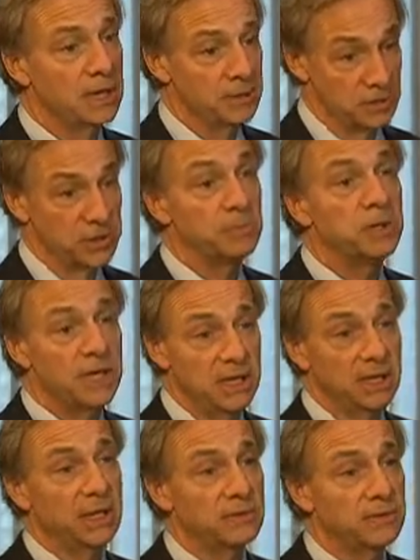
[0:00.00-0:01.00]
And there's a
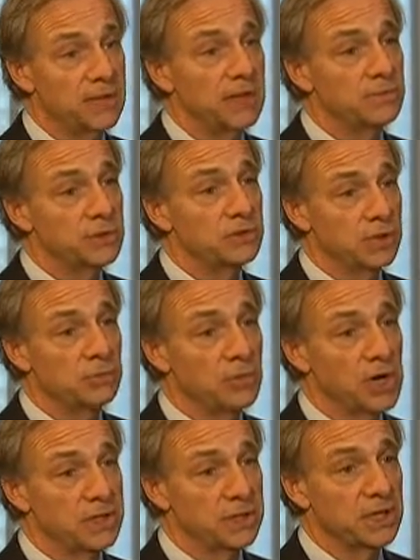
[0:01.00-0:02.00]
beginning of a leveraging
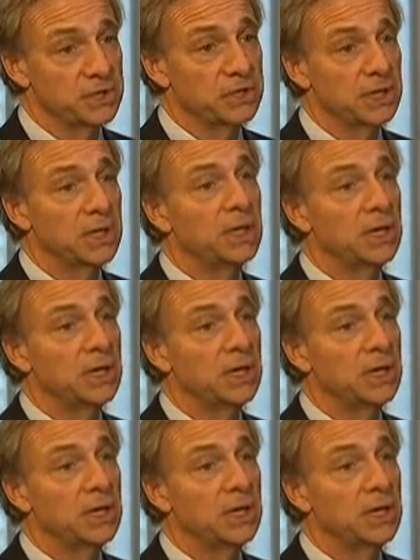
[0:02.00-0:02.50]
process.